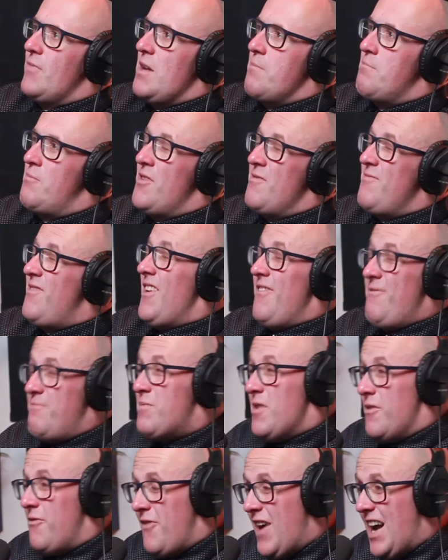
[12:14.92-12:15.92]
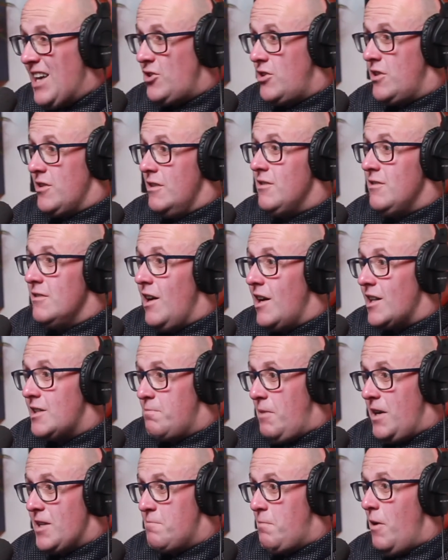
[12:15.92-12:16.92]
professional.
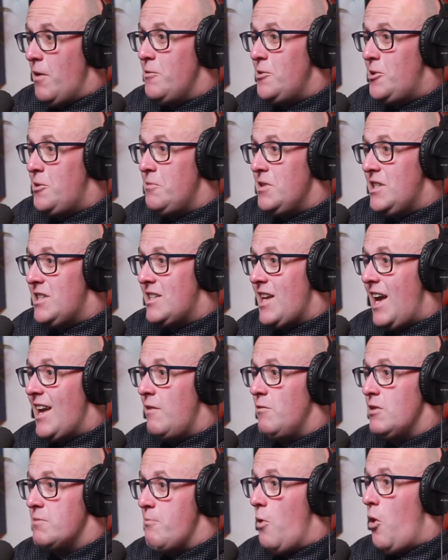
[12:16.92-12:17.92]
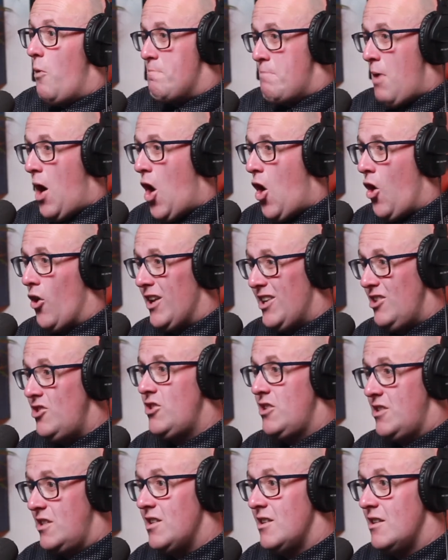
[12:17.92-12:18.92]
I suppose you would say it was more
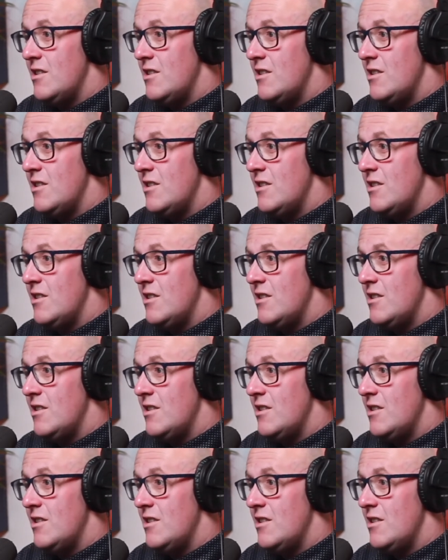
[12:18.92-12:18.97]
polished.